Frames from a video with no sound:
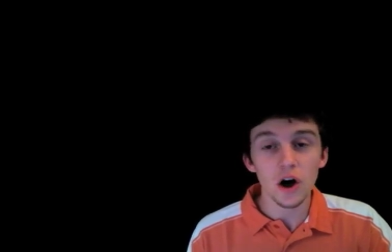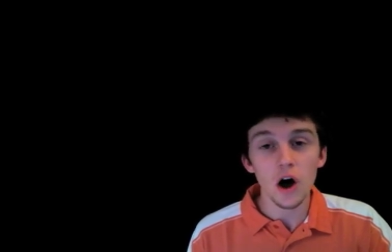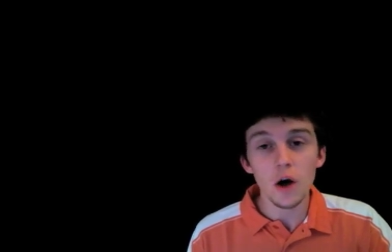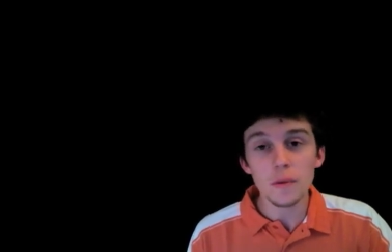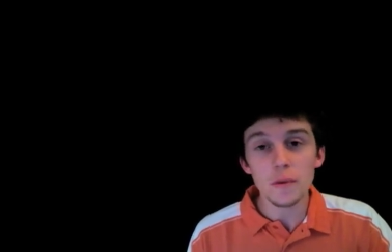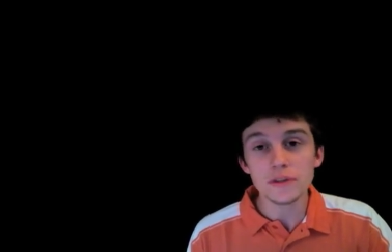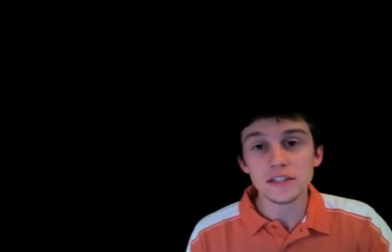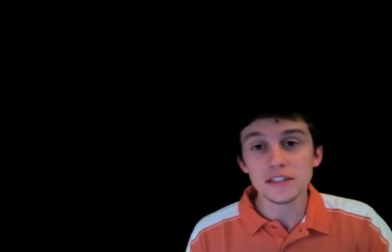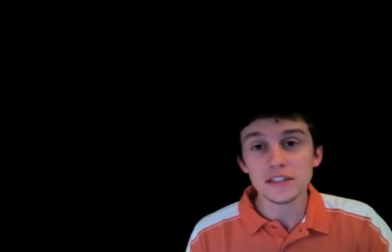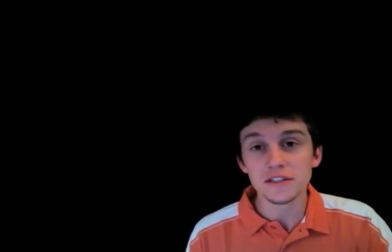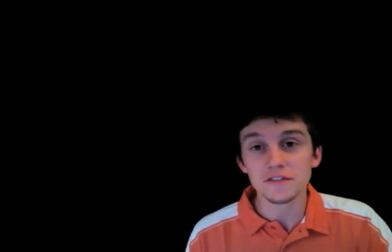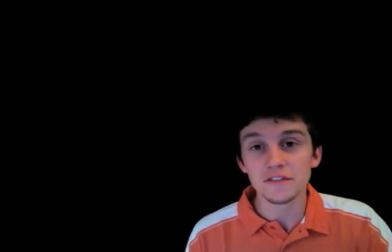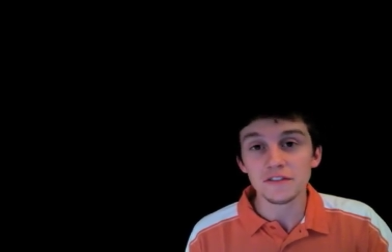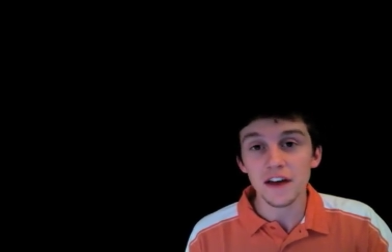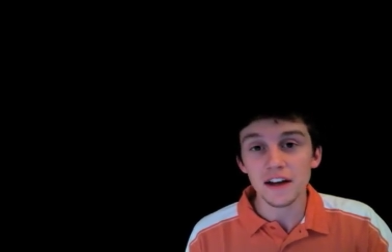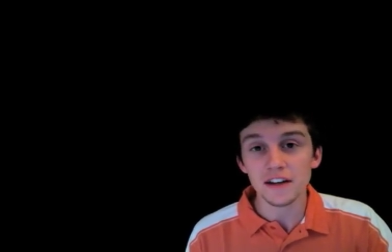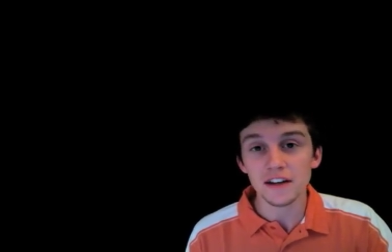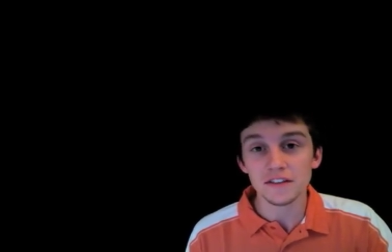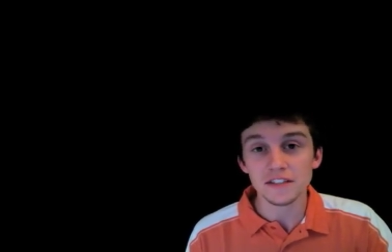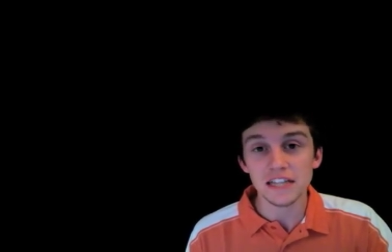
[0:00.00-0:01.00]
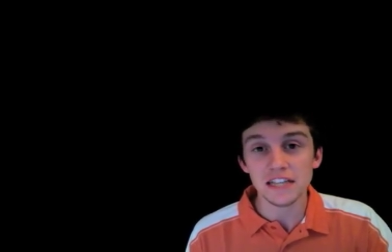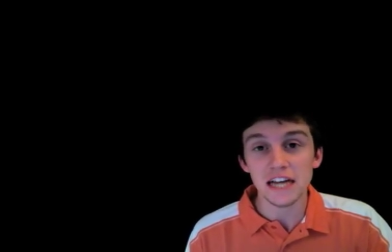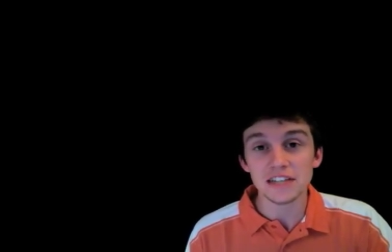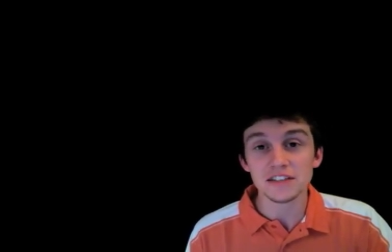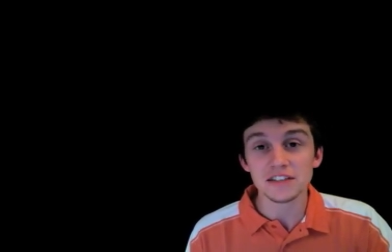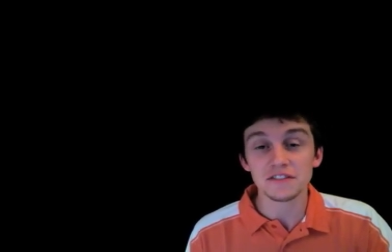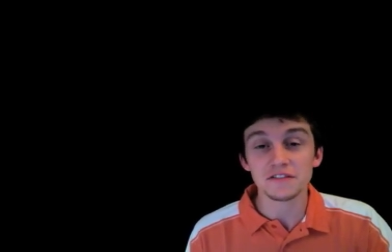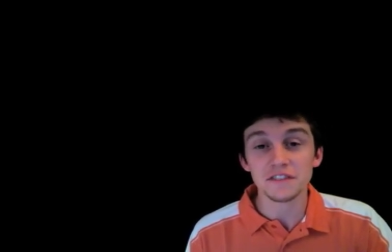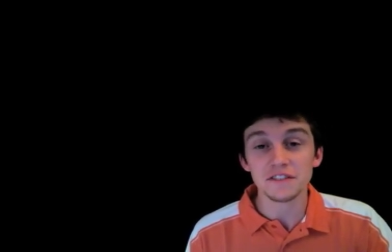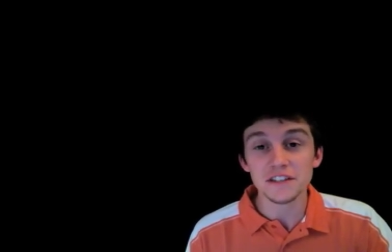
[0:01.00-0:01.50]
almost as effective as
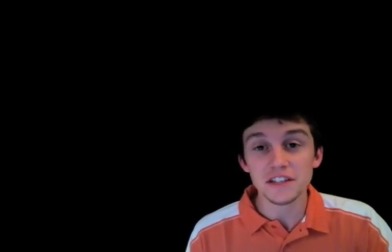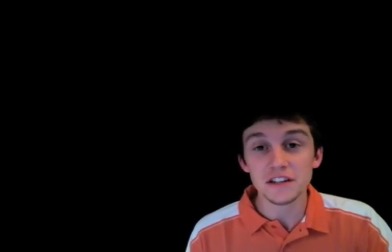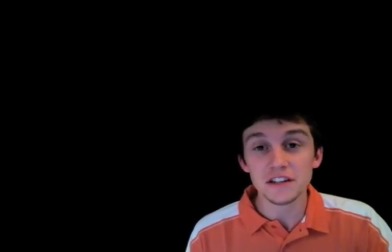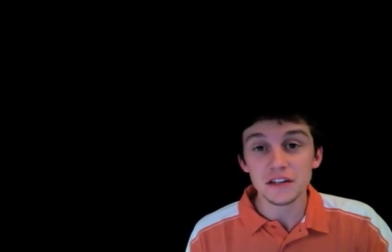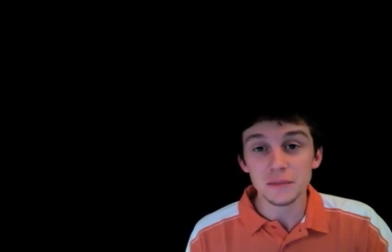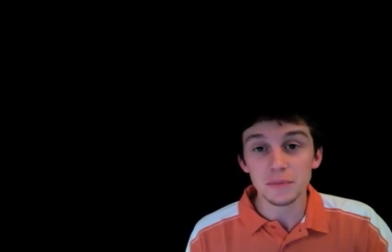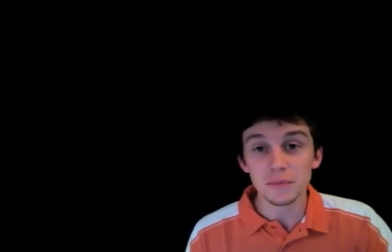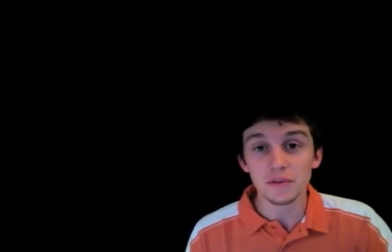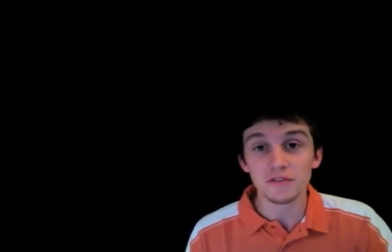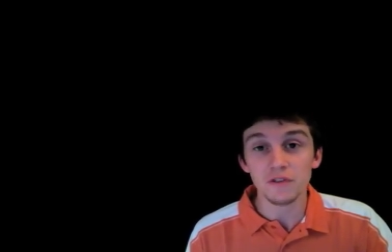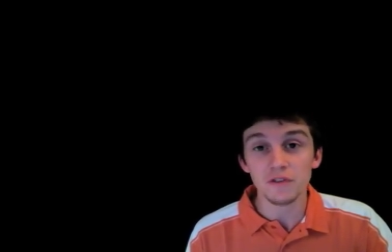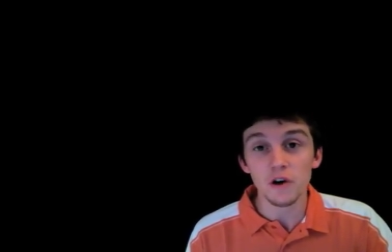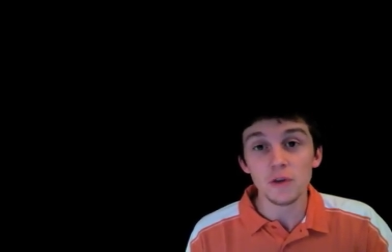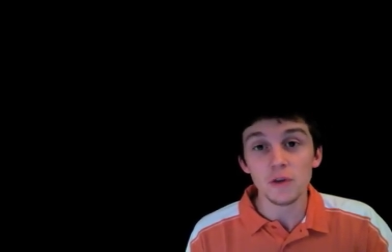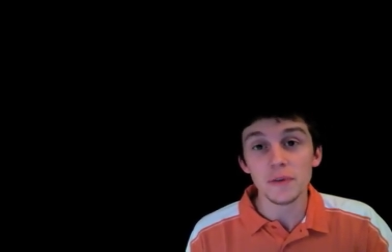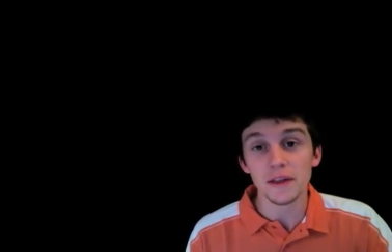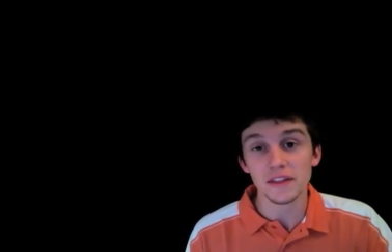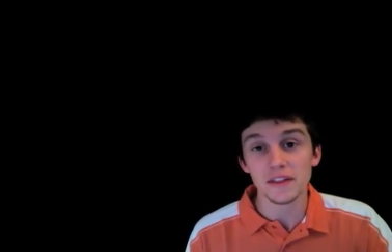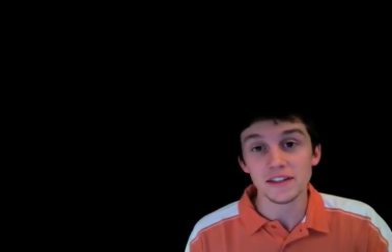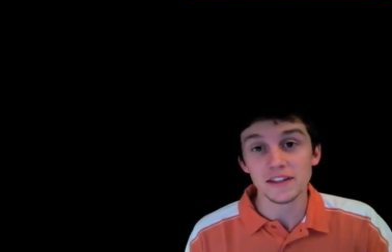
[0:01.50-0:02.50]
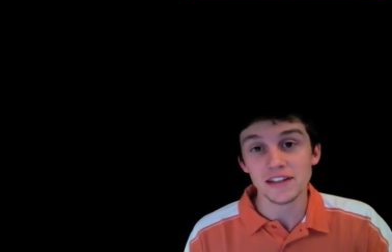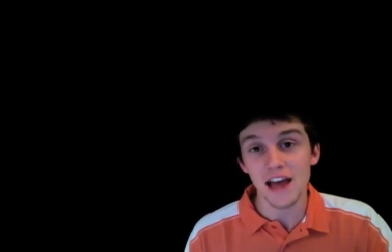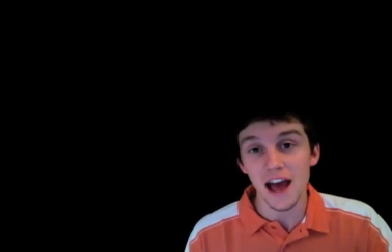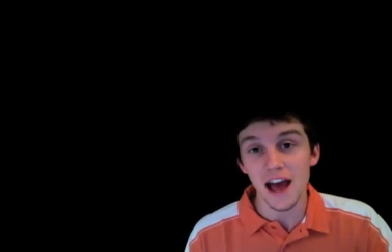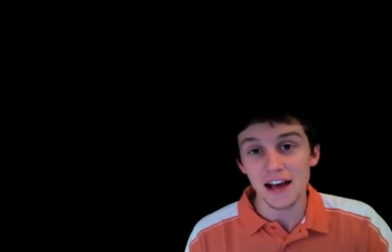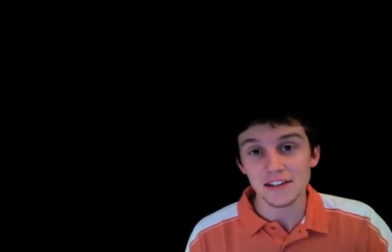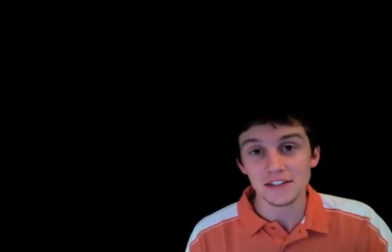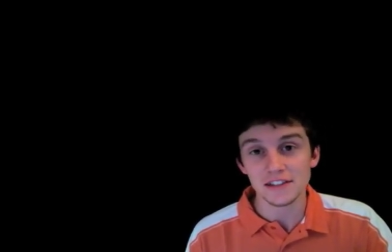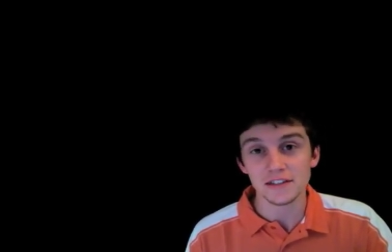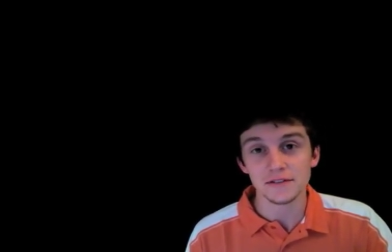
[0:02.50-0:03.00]
actually physically performing the
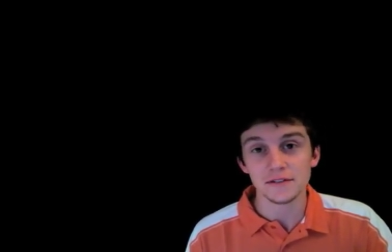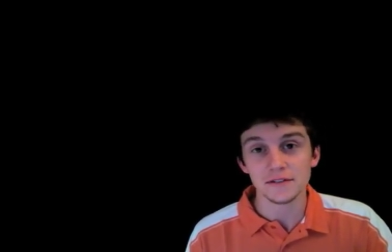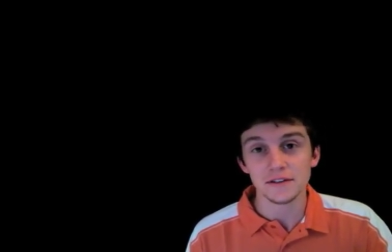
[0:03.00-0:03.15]
task.